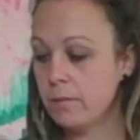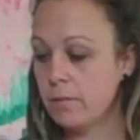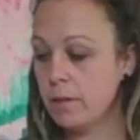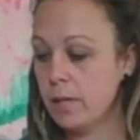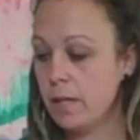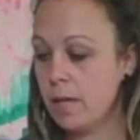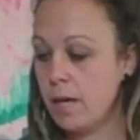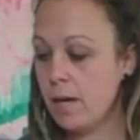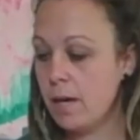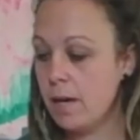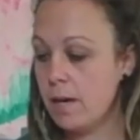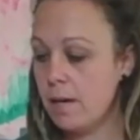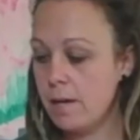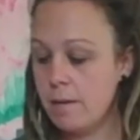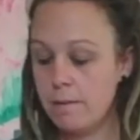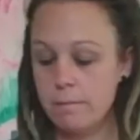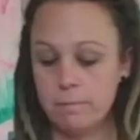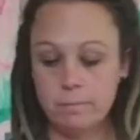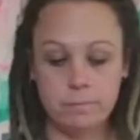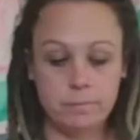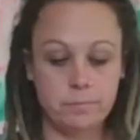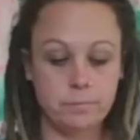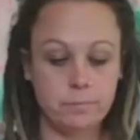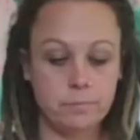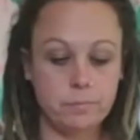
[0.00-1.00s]
Okay,
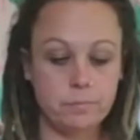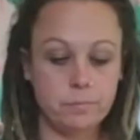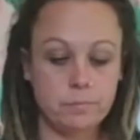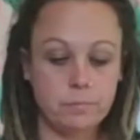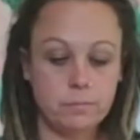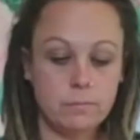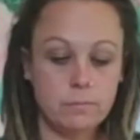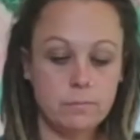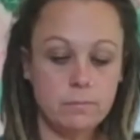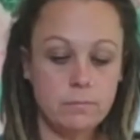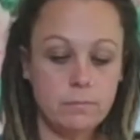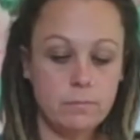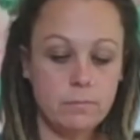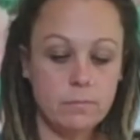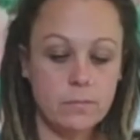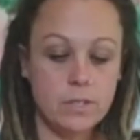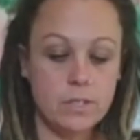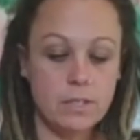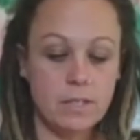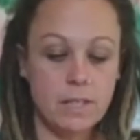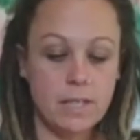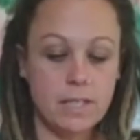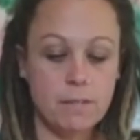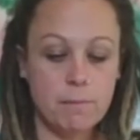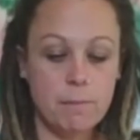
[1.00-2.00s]

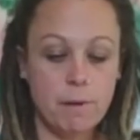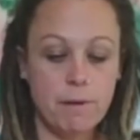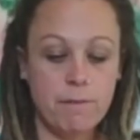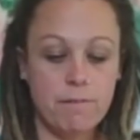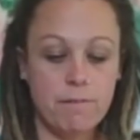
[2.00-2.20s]
so that's my